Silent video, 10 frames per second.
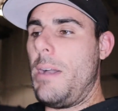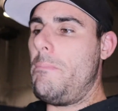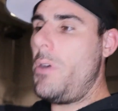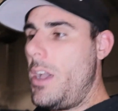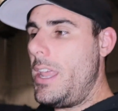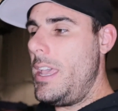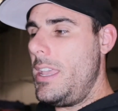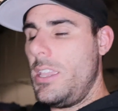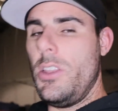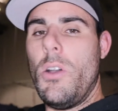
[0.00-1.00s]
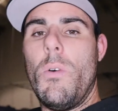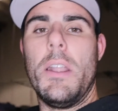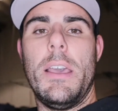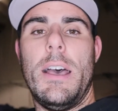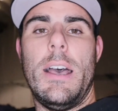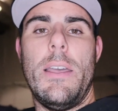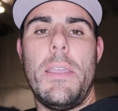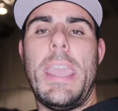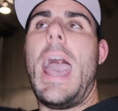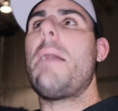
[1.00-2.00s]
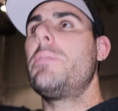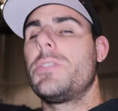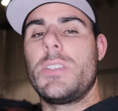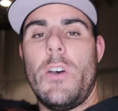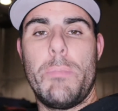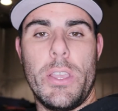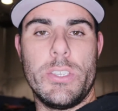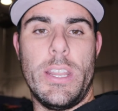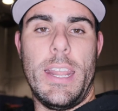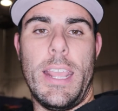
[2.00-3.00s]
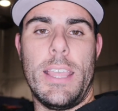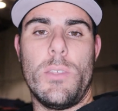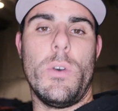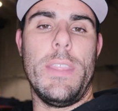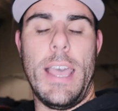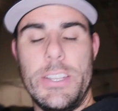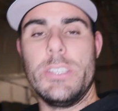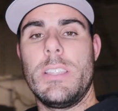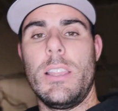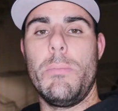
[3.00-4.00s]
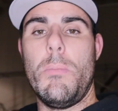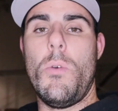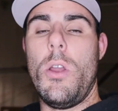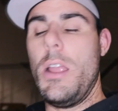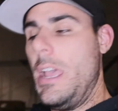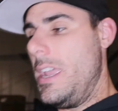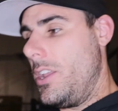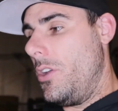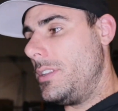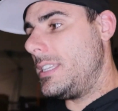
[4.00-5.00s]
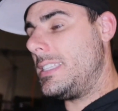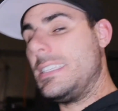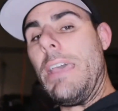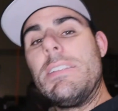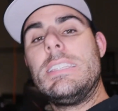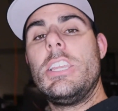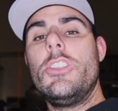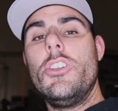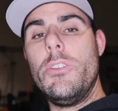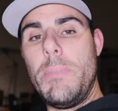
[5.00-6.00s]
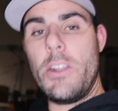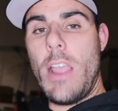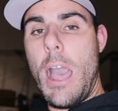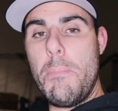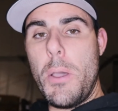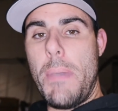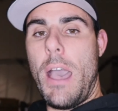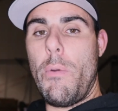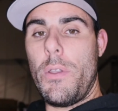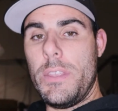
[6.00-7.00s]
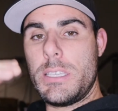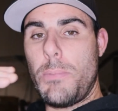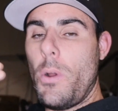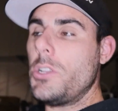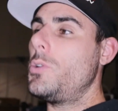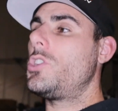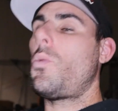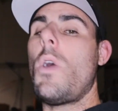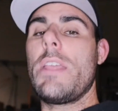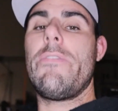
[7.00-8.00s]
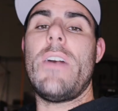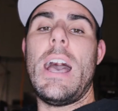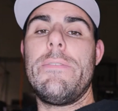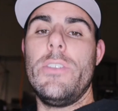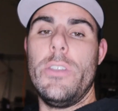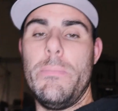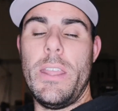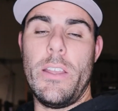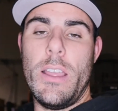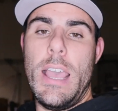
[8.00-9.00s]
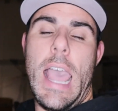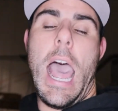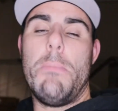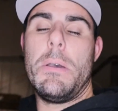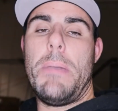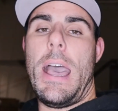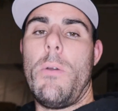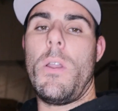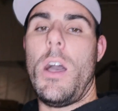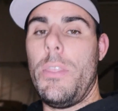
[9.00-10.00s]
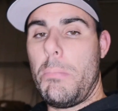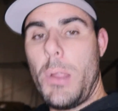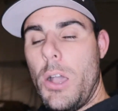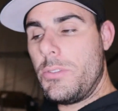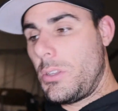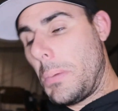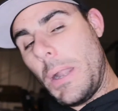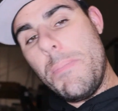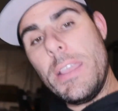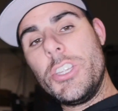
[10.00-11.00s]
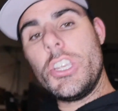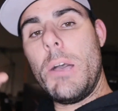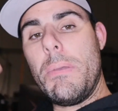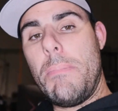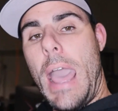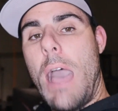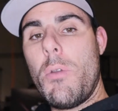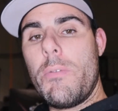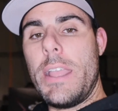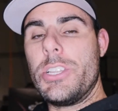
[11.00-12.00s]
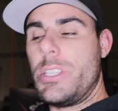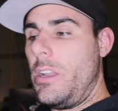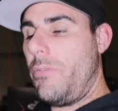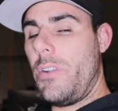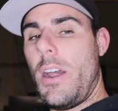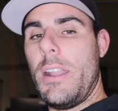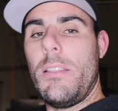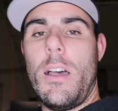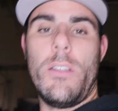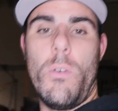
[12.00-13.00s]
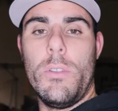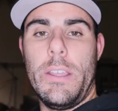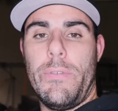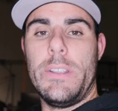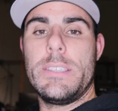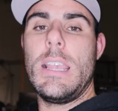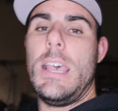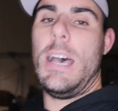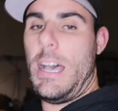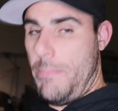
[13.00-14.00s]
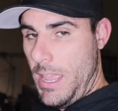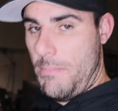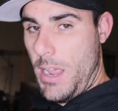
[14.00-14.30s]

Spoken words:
but you don't want to cap yourself because you didn't get the one that had just a little bit more. You know, it's a 17 Newton meter output power on the Sport to a 25 Newton meter output power on the Pro. So pretty big jump in power range there for not a lot of whole difference in